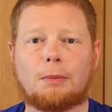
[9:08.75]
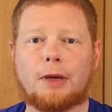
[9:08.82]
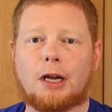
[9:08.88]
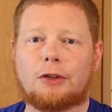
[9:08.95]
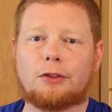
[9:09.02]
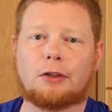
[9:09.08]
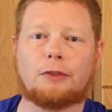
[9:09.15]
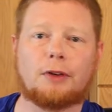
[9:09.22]

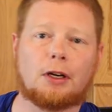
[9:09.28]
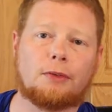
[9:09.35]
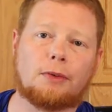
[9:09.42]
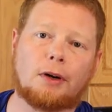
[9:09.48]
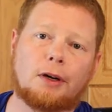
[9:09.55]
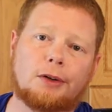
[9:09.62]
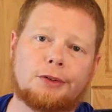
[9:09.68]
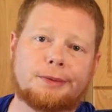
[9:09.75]
bashing of air
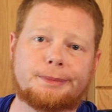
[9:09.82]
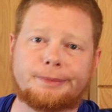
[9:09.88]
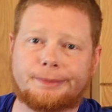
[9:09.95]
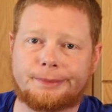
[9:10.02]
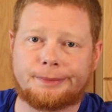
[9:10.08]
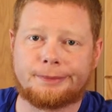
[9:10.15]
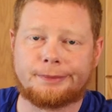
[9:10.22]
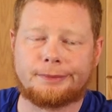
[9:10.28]
fryers.
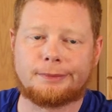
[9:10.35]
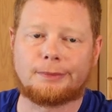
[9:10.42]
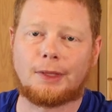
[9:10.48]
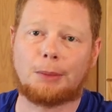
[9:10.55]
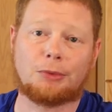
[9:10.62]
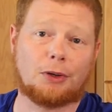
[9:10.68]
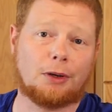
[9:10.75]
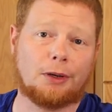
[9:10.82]

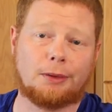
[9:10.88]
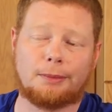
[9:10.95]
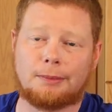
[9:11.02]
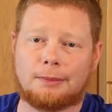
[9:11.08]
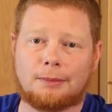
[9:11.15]
I'm sorry.